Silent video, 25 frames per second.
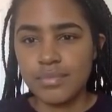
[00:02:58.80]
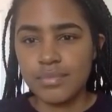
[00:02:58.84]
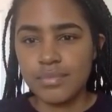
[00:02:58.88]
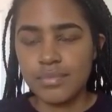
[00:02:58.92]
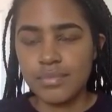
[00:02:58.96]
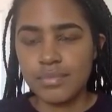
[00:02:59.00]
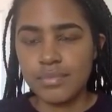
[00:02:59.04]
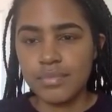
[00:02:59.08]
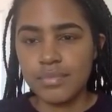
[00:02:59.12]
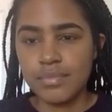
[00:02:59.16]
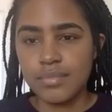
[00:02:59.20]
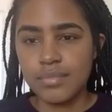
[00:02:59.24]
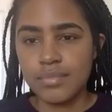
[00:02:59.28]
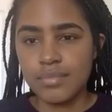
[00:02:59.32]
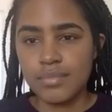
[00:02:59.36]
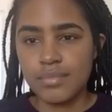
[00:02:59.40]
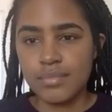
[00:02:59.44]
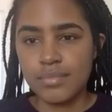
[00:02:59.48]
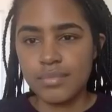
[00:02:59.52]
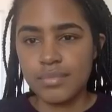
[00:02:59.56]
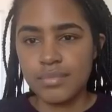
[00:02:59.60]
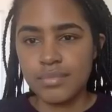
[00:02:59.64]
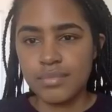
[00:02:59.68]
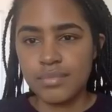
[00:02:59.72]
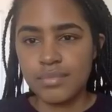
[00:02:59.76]

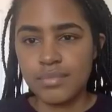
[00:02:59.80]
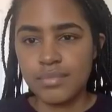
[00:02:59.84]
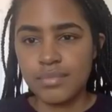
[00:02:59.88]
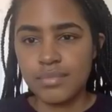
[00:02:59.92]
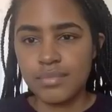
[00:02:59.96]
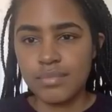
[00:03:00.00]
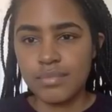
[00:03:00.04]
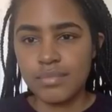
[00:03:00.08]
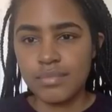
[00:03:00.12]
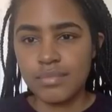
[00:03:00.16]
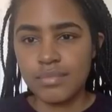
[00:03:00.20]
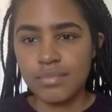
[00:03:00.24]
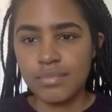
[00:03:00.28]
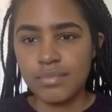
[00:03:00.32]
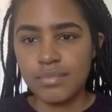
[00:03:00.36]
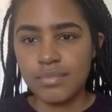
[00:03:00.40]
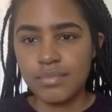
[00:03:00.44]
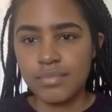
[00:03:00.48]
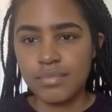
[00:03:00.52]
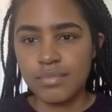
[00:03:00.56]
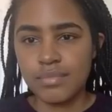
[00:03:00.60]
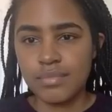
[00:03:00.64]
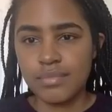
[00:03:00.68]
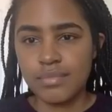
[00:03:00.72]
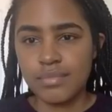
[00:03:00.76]

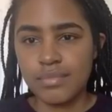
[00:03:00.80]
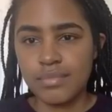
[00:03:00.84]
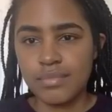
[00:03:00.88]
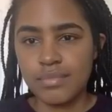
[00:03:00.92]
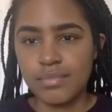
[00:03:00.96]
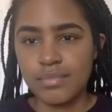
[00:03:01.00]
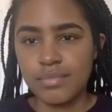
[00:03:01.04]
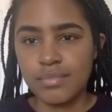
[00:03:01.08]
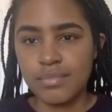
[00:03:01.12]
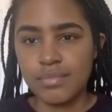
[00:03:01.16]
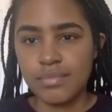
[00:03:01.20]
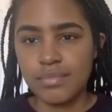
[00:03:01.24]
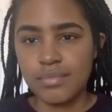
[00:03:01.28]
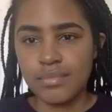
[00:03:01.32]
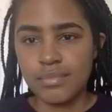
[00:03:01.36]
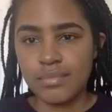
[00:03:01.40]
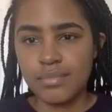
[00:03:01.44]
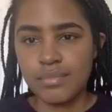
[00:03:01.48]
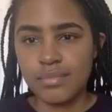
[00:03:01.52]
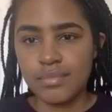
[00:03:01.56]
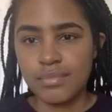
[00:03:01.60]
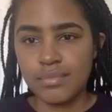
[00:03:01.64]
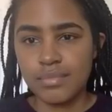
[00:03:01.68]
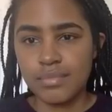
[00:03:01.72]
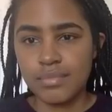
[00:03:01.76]

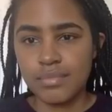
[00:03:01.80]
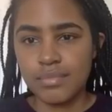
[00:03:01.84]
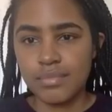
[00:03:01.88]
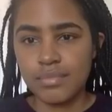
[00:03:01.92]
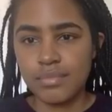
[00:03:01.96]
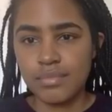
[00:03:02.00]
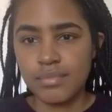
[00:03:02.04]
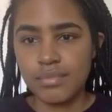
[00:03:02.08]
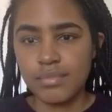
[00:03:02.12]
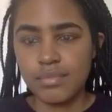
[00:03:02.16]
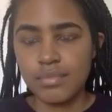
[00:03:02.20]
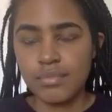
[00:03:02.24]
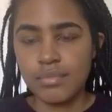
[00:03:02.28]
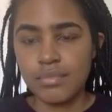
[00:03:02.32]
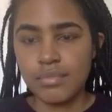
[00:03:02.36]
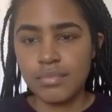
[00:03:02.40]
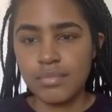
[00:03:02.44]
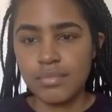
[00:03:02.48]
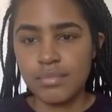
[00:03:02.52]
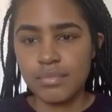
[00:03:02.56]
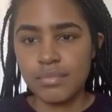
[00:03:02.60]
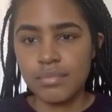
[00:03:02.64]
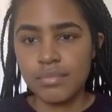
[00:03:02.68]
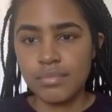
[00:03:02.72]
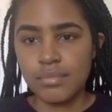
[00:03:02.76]

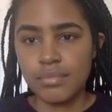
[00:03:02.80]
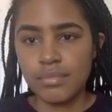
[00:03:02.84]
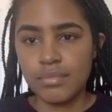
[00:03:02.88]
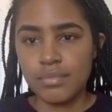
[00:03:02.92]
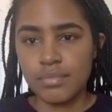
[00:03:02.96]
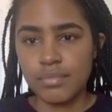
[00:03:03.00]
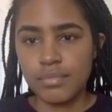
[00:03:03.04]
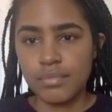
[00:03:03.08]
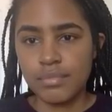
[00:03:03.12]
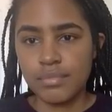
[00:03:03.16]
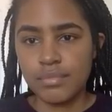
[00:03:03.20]
(not speaking)